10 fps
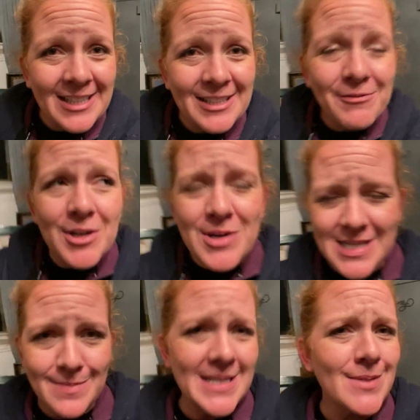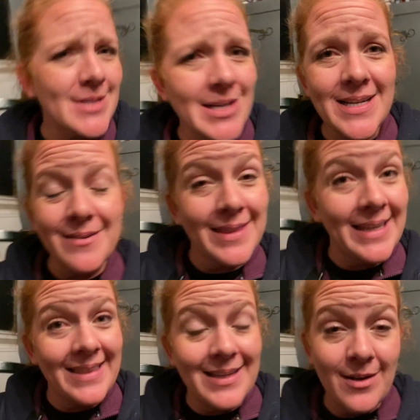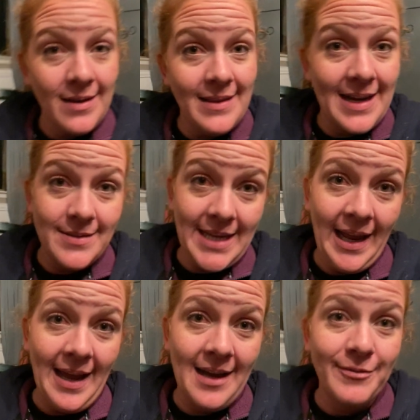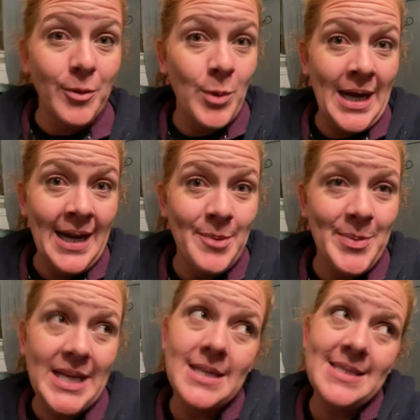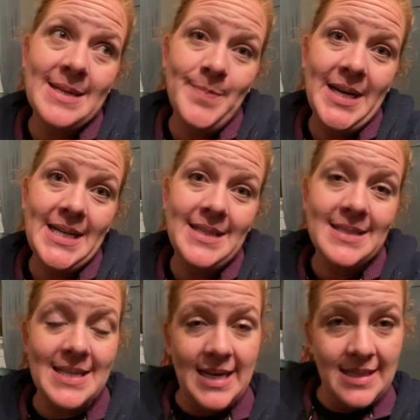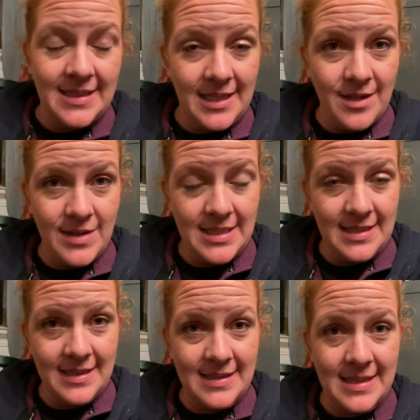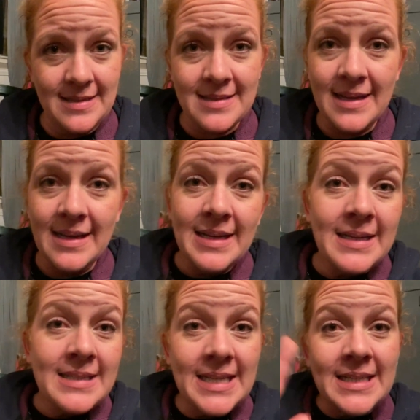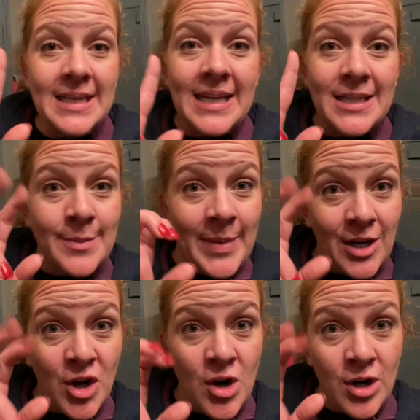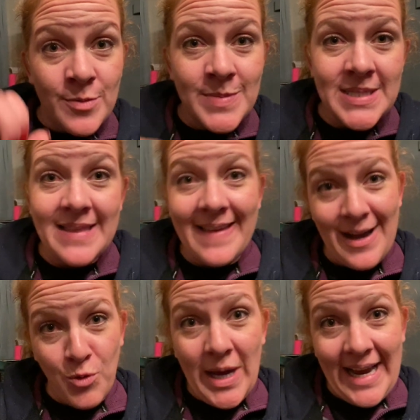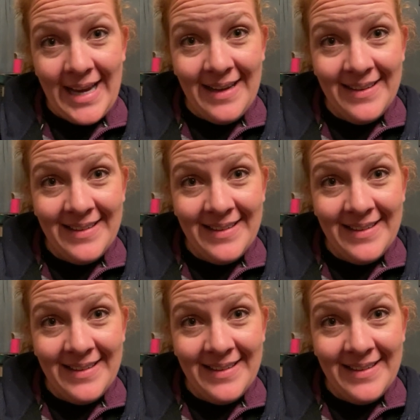for Christmas, which I don't think that you're allowed to have. Why? Because somebody decided that U.S. citizens didn't need to bear arms in that way,